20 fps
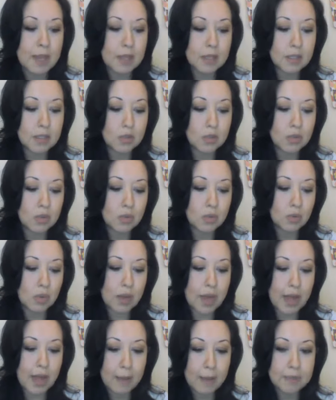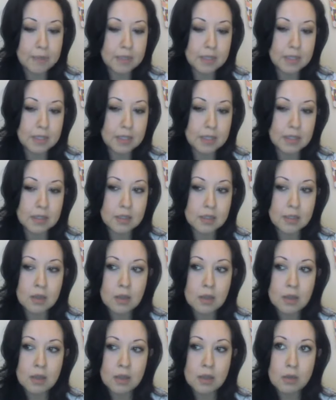And what happens is,
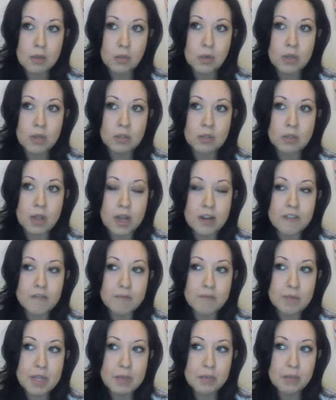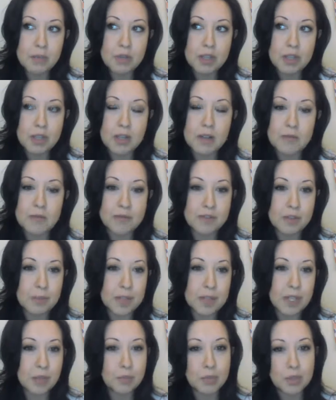what a lot of people that come
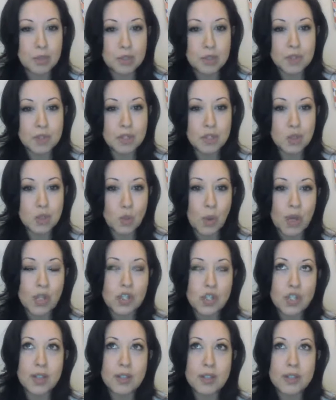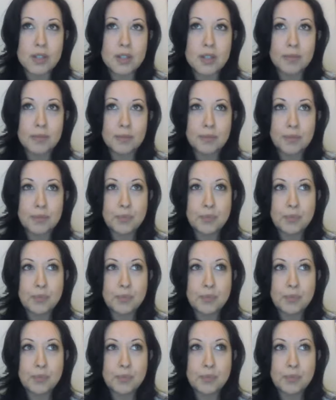from like abusive situations,